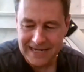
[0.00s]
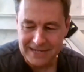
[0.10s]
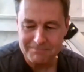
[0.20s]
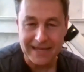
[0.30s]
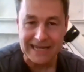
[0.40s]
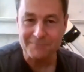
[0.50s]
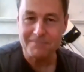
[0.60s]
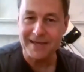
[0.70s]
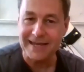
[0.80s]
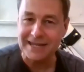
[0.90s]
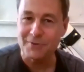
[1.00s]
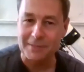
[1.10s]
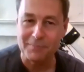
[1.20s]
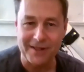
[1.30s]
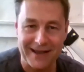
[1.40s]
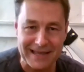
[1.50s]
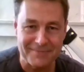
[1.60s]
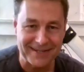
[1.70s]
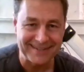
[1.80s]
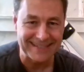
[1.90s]
many, many, many will apply,
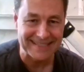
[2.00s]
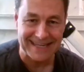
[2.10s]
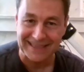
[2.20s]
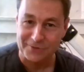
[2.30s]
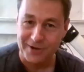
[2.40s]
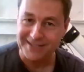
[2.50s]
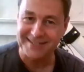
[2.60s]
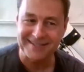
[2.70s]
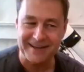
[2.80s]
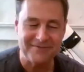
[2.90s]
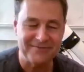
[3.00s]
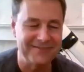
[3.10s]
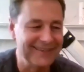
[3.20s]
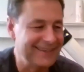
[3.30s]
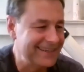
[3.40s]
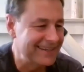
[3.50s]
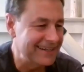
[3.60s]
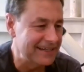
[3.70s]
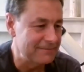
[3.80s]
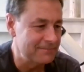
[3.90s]
but it's like the right stuff.
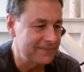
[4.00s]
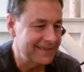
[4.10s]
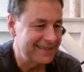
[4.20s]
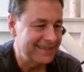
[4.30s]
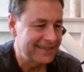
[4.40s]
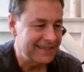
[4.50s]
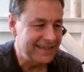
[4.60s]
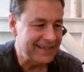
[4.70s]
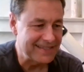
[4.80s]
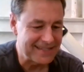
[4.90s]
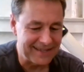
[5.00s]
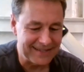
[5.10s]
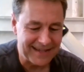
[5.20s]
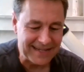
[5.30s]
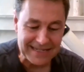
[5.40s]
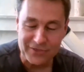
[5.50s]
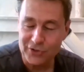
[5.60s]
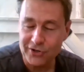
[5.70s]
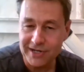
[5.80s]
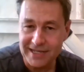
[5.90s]
Um, it's a
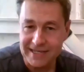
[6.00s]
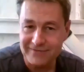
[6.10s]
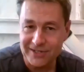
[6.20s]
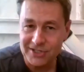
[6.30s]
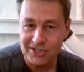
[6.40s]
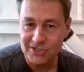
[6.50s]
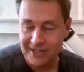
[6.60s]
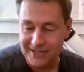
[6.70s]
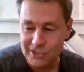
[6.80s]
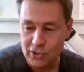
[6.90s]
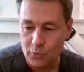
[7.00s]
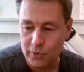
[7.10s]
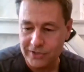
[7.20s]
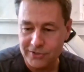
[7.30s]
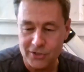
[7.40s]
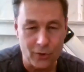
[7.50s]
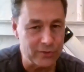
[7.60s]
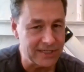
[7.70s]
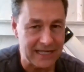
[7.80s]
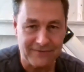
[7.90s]
1930 vintage telescope with no
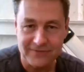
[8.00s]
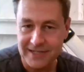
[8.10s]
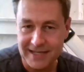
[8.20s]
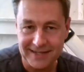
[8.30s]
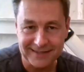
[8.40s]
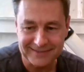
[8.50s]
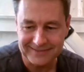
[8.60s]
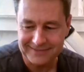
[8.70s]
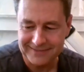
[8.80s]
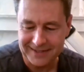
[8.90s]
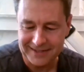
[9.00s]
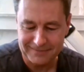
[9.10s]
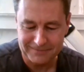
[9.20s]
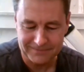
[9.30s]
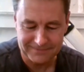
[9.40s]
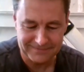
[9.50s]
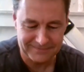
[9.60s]
safety um,